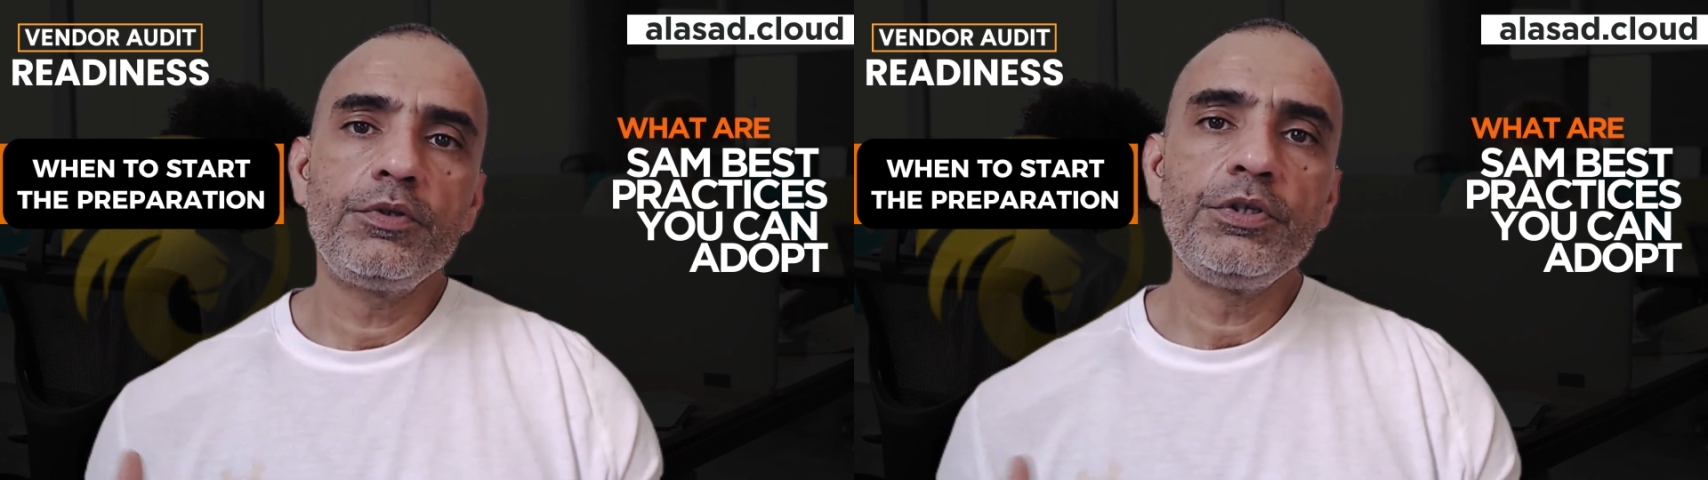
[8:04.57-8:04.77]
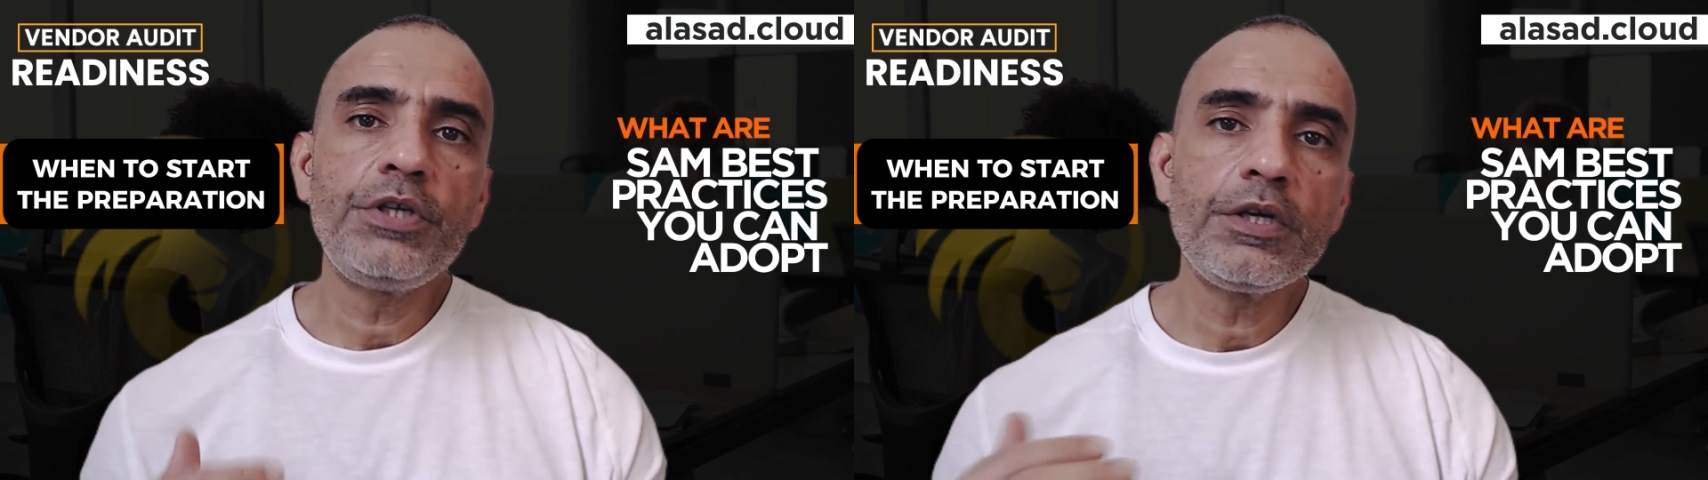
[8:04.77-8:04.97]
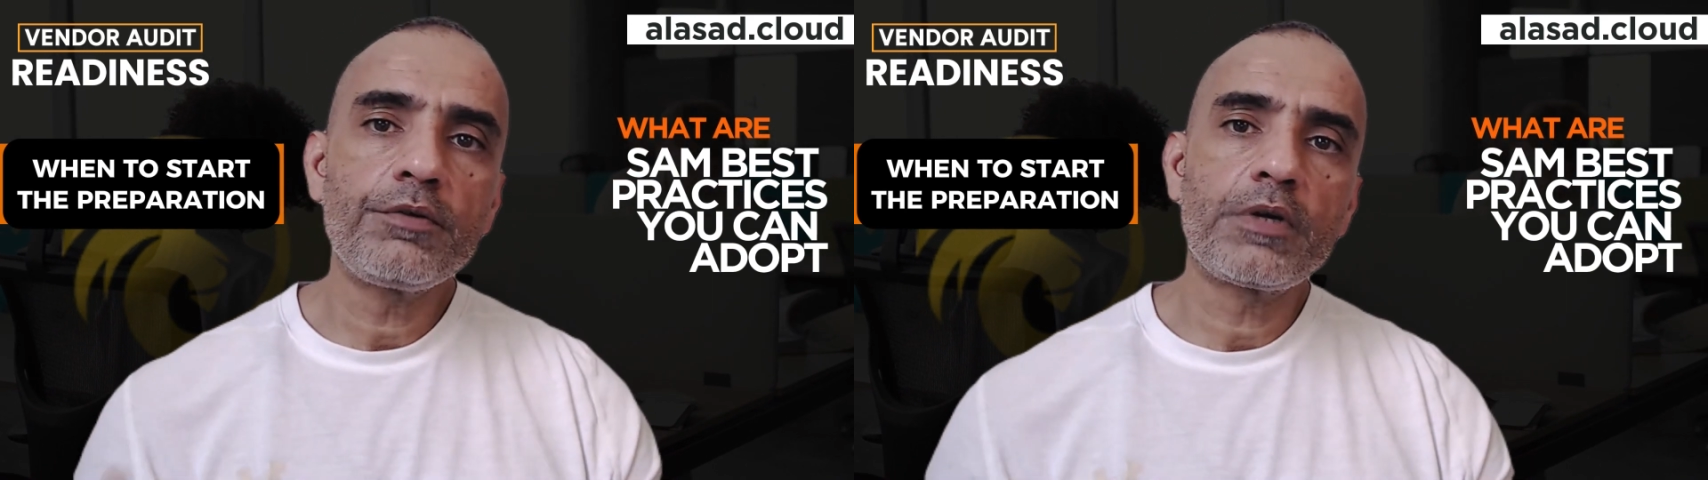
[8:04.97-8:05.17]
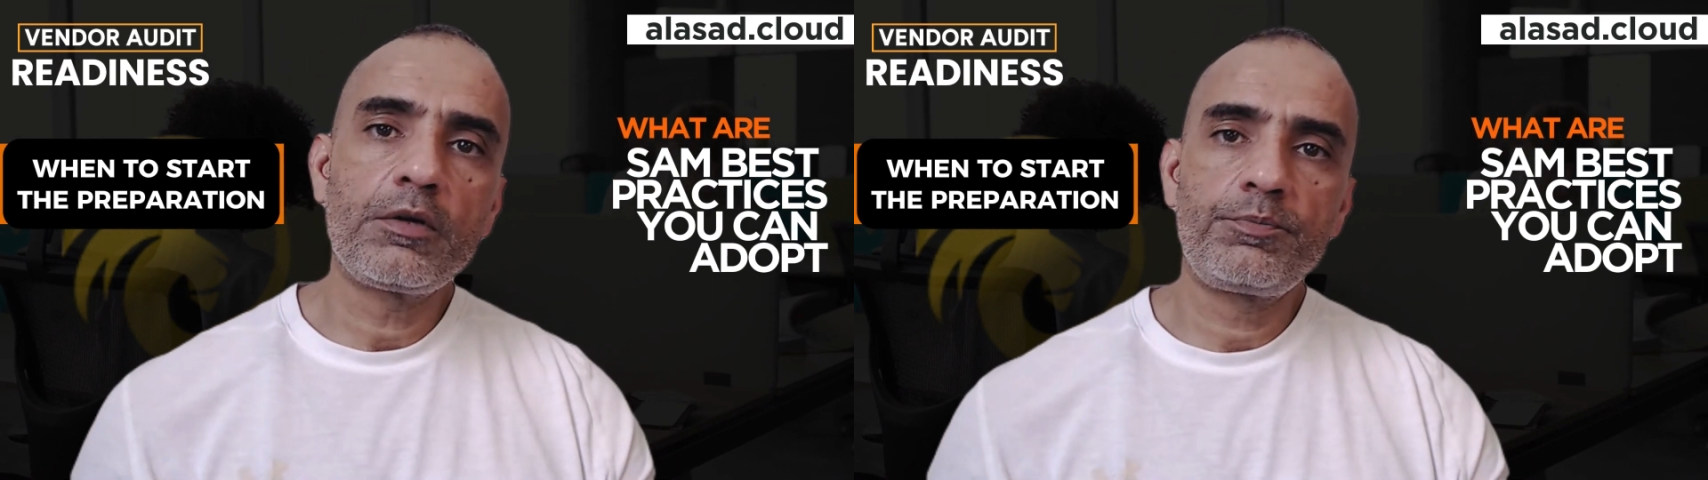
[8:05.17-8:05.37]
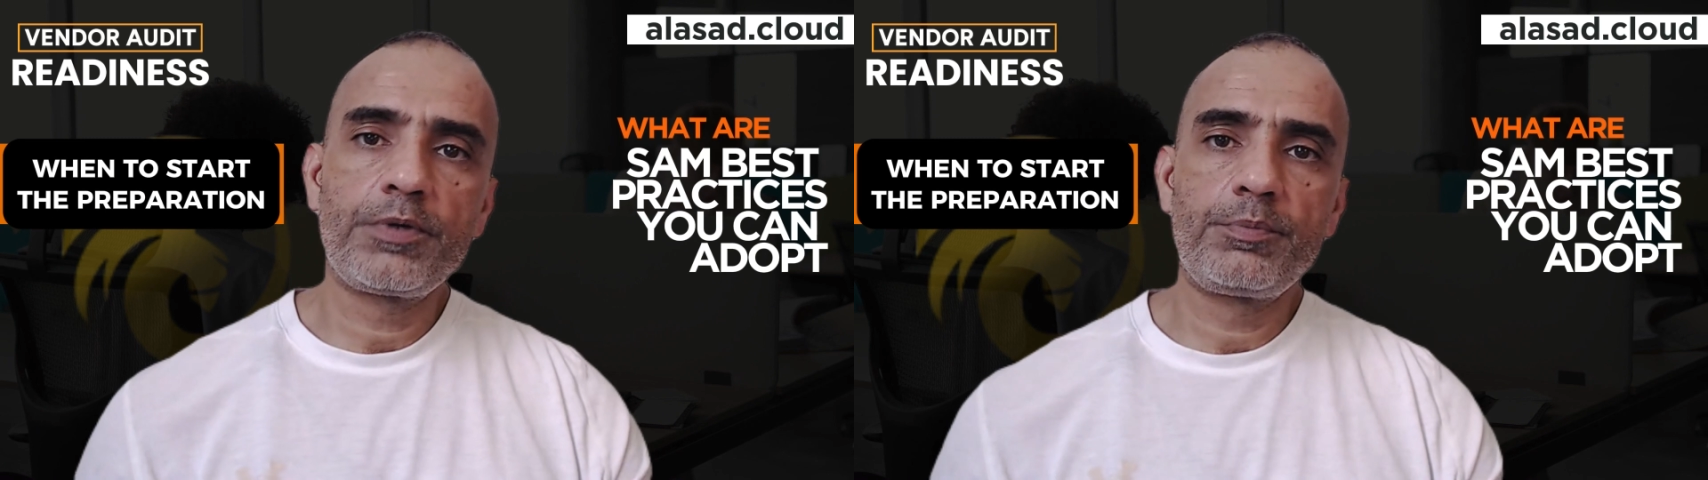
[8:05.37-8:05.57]

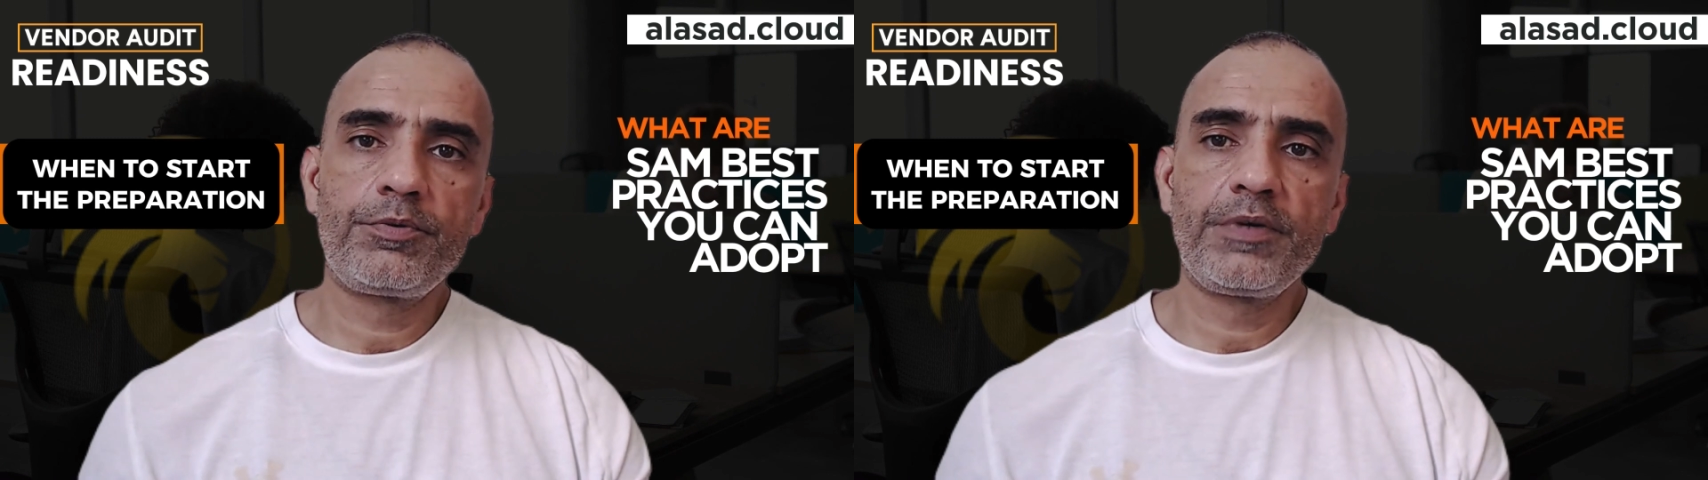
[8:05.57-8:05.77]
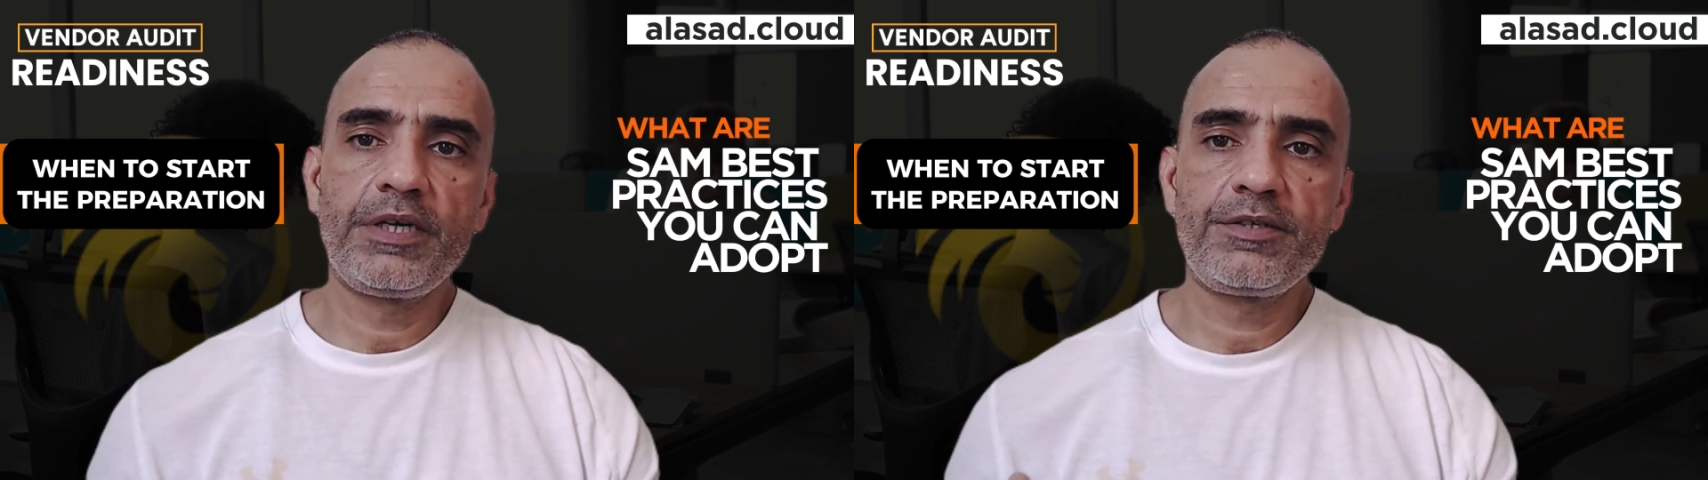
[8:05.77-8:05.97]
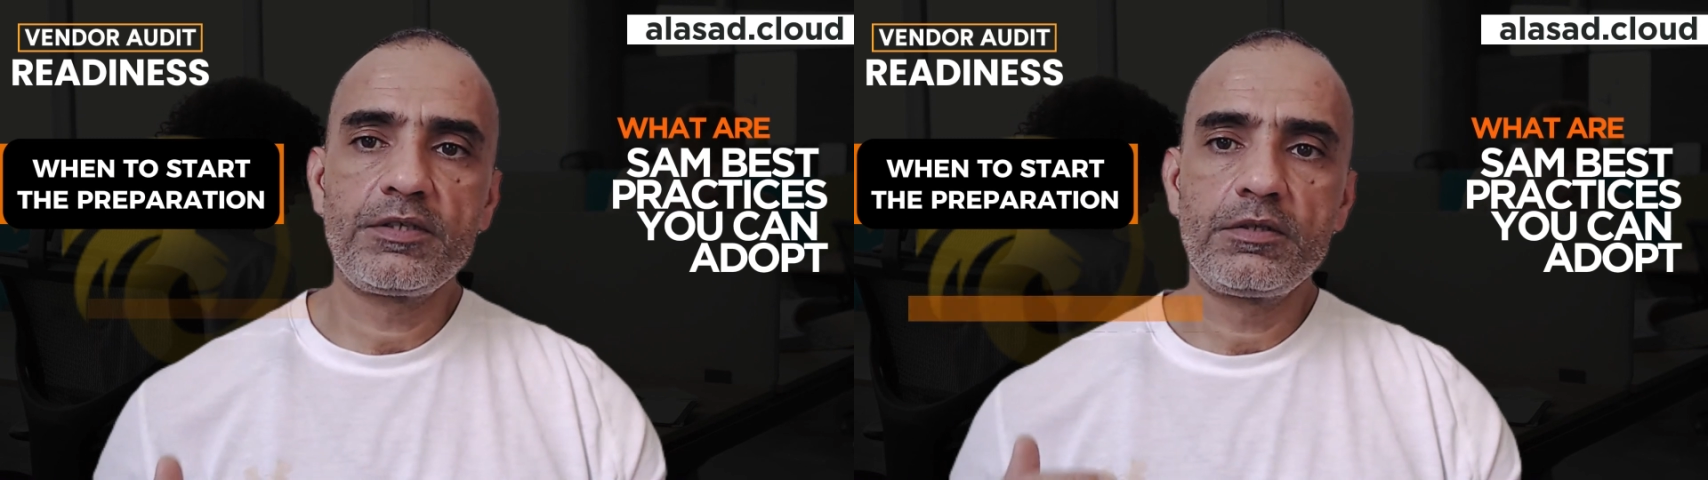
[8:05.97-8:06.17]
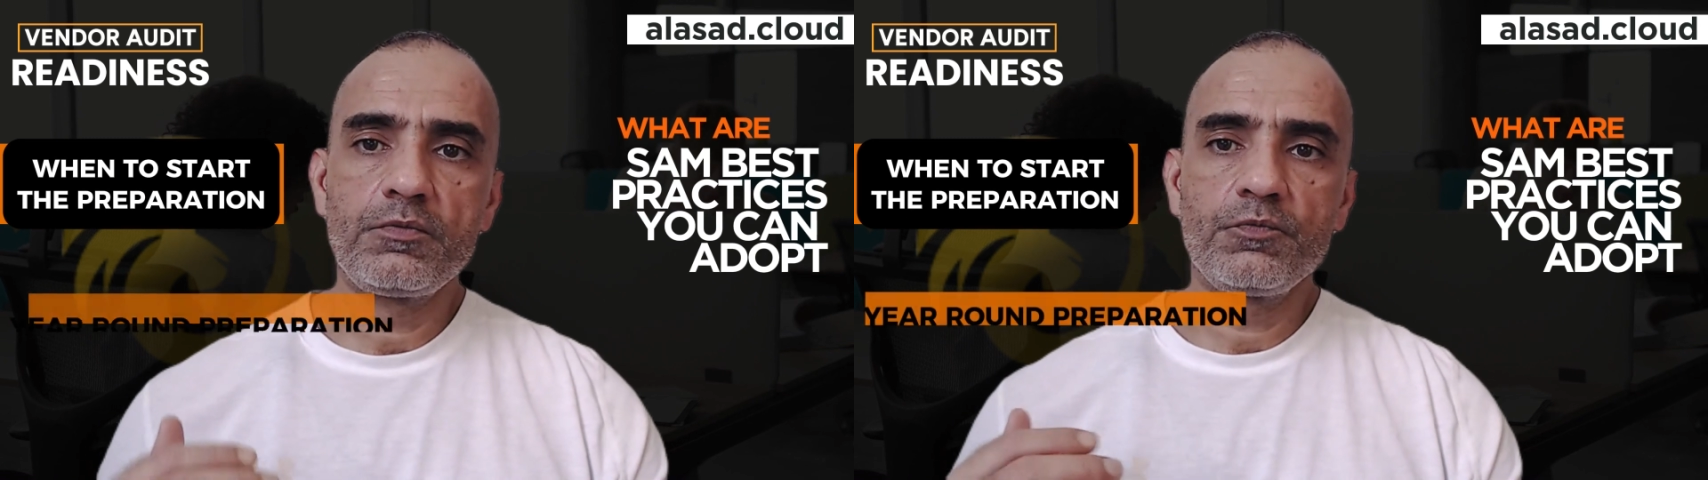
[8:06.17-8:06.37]
year-round preparation.